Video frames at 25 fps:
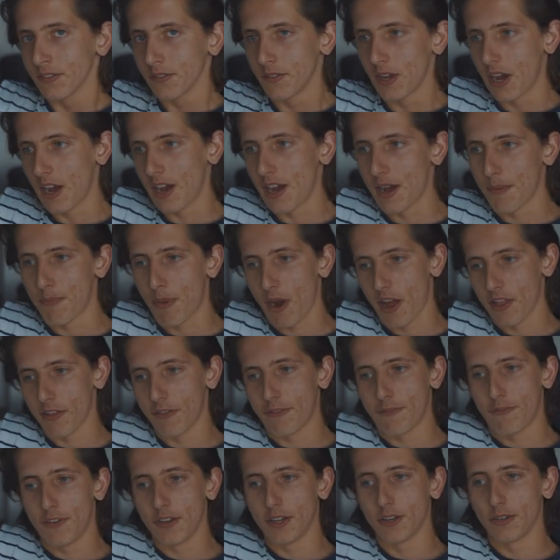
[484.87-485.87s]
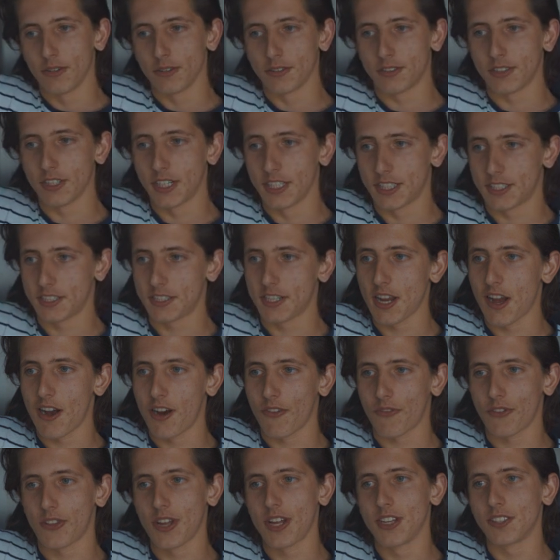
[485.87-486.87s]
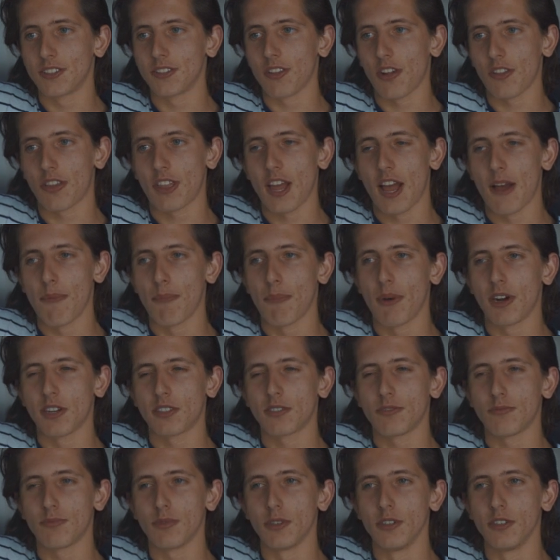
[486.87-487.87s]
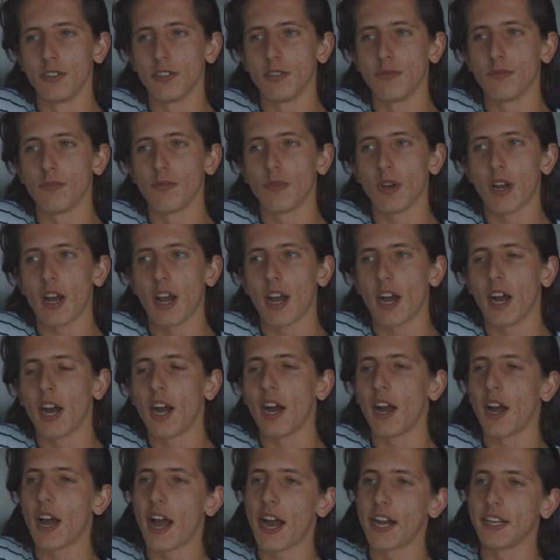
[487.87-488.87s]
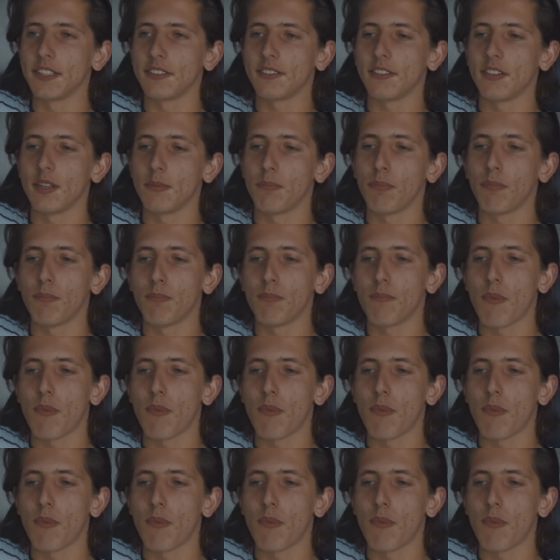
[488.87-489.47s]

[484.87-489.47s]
by the field itself, there's not that much room as the